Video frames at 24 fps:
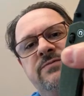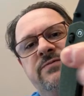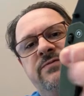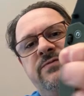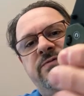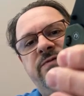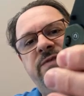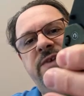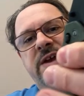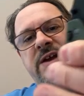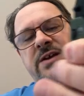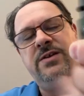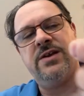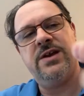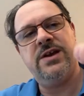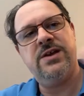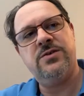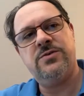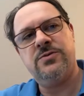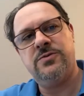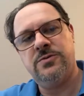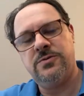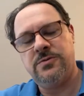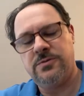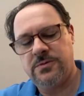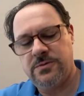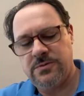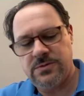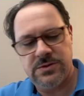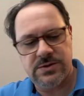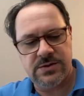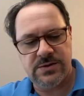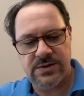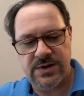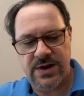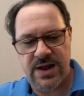Very cool
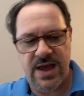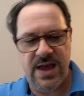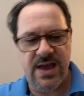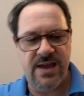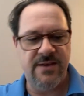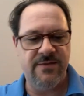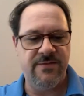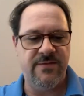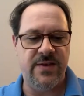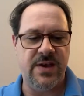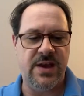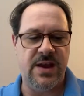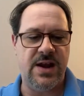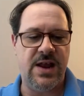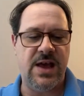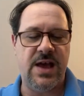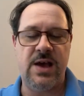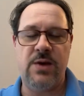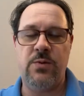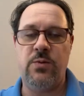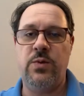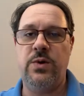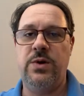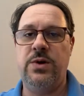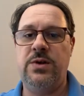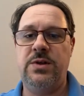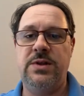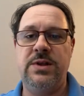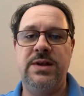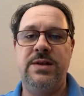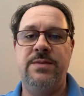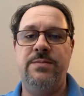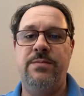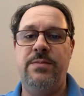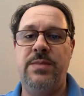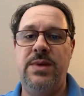little knife, and I will
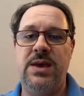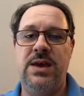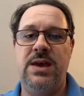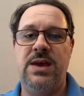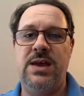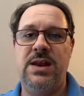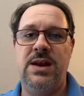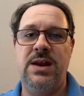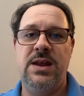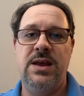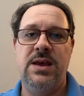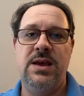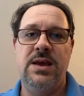admit